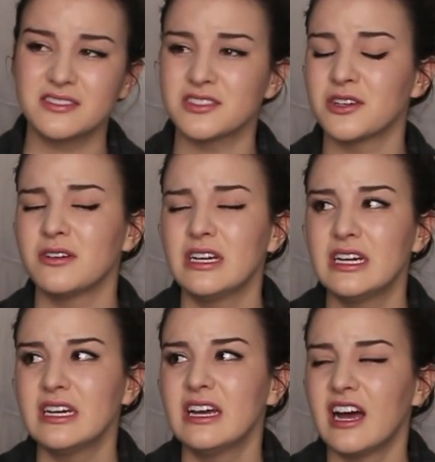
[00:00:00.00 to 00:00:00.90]
So,
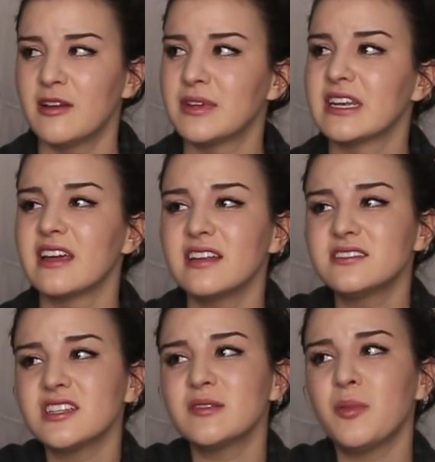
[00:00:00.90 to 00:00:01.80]
I mean,
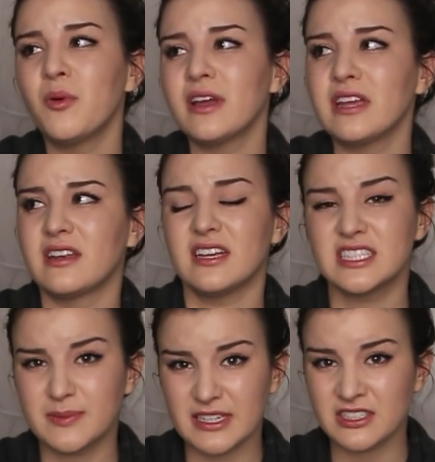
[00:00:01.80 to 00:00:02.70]
it's to the point,
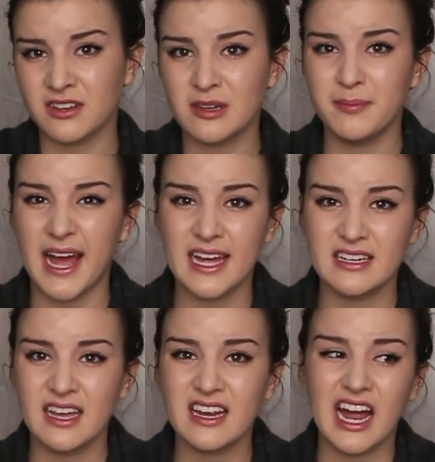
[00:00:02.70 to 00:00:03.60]
especially on a bad
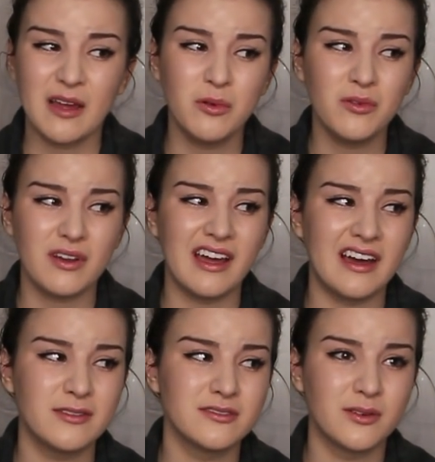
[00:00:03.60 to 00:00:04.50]
night, I won't
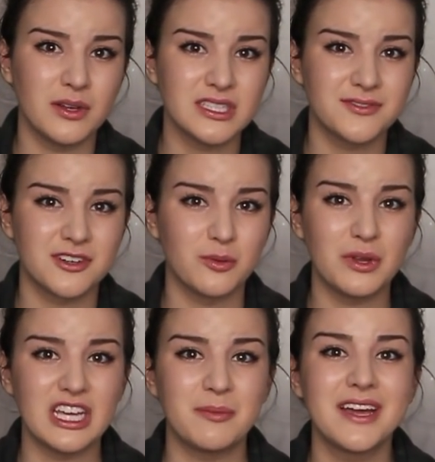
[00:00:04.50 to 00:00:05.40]
have a voice for a
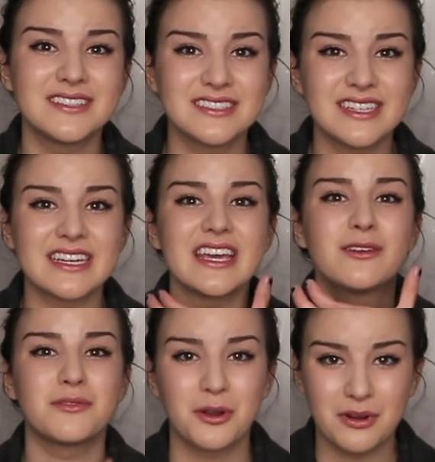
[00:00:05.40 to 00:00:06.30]
week because it's like
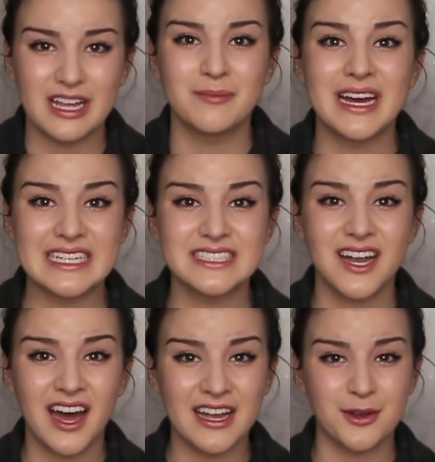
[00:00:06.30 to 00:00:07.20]
eroding my
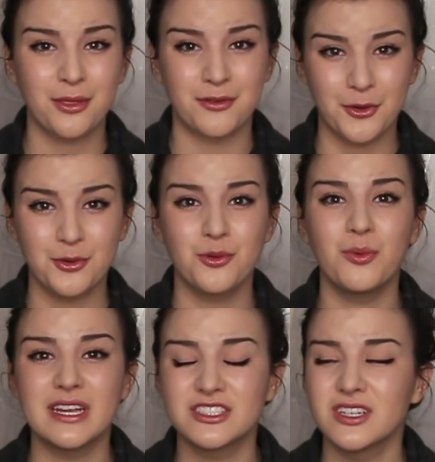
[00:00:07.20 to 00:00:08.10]
entire throat,
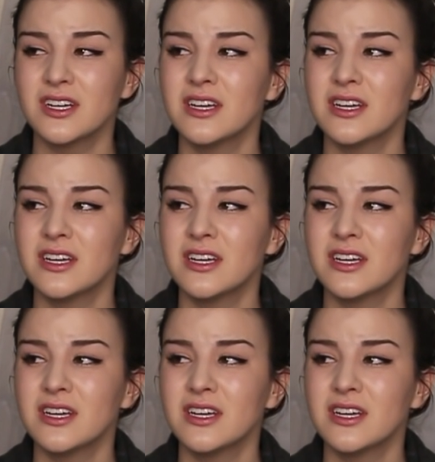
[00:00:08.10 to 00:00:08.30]
which